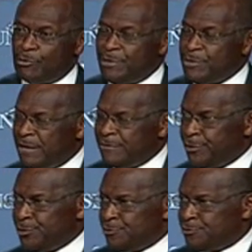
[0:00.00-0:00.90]
it would be
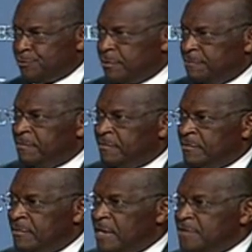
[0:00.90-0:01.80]
revenue neutral.
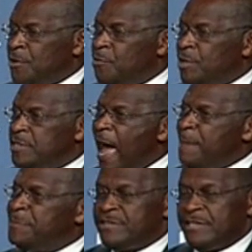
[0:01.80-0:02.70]
And so what
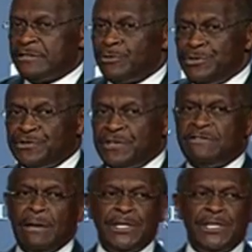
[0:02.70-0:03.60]
happens is when you see
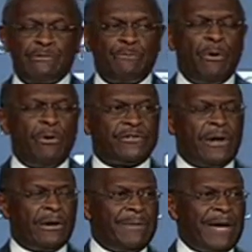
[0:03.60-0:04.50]
some of these reports
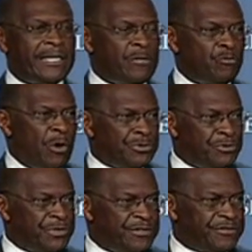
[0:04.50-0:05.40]
talking about it won't
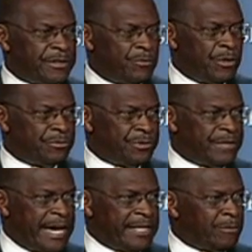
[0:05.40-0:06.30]
do this and it won't
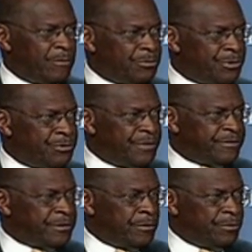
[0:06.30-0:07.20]
do that and it won't do
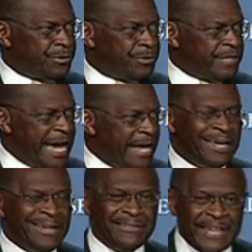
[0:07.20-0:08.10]
this and it won't do
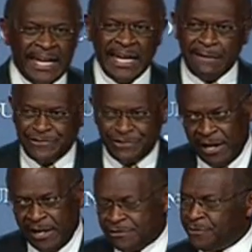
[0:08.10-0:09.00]
that, they have
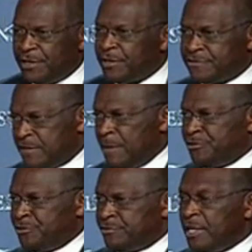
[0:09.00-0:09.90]
changed the
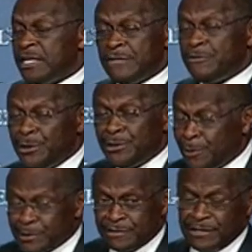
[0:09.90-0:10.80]
assumptions. If you want to
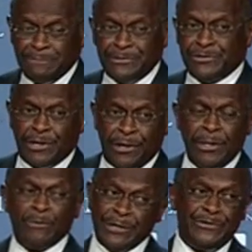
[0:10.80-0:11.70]
know what the assumptions are,
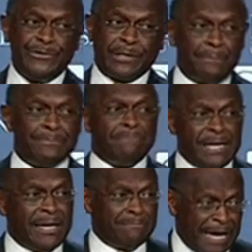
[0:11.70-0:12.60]
why don't you come to
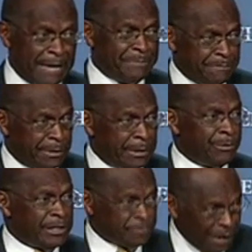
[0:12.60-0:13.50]
me and my people
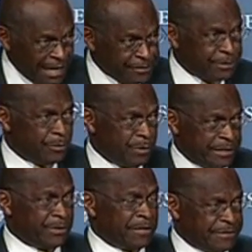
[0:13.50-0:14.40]
and we'll explain to you
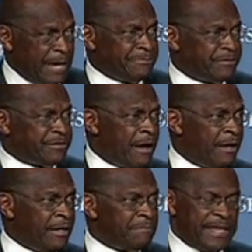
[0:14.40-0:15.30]
what the assumptions are.
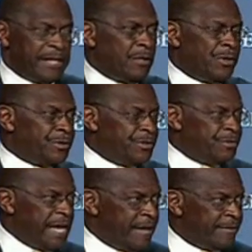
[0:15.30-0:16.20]
But they don't want to
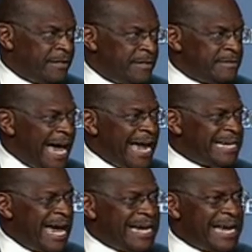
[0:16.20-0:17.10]
do that.
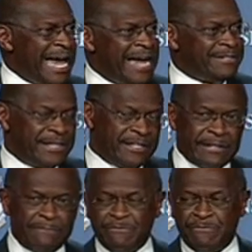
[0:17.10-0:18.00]
999 does
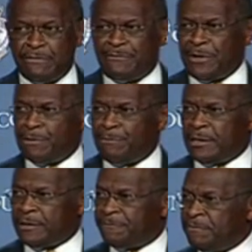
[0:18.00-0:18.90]
something very
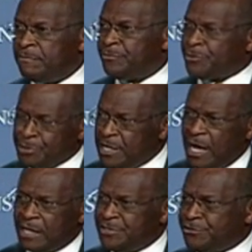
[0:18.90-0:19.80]
fundamental.
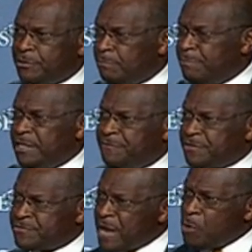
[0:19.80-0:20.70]
3 additional
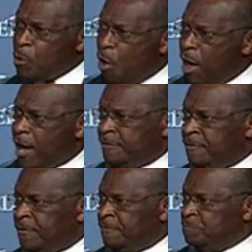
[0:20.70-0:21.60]
benefits. Number 1,
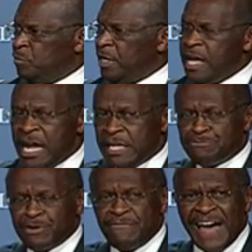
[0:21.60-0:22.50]
it
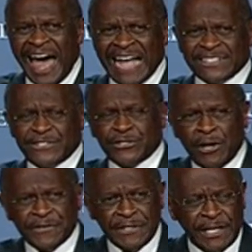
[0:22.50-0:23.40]
provides
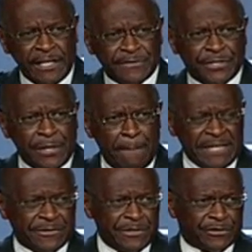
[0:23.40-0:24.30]
certainty to the
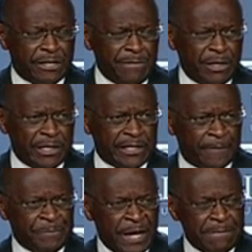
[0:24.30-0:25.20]
business
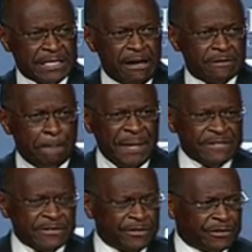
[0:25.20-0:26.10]
community because
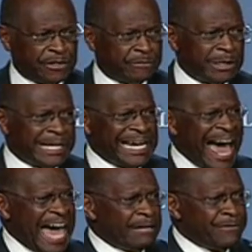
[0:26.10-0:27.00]
businesses will get
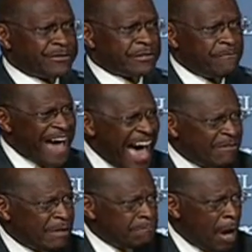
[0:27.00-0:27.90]
out of the
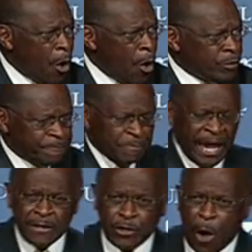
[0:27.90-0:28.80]
survival mode
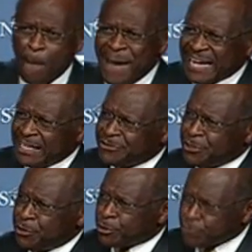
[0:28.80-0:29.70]
and go back
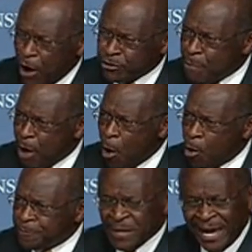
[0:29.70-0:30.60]
into a growth
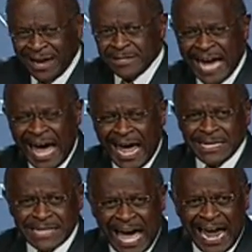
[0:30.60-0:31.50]
mode, and
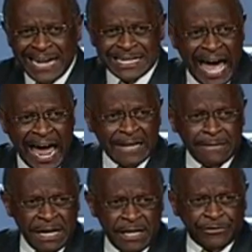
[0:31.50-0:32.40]

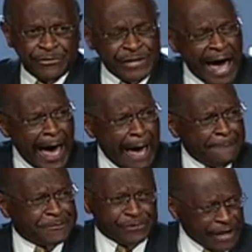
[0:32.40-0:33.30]
999 means
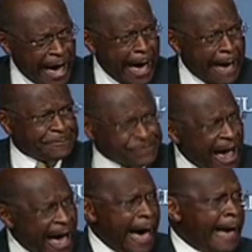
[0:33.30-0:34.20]
jobs, jobs,
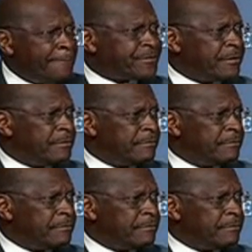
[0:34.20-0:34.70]
jobs.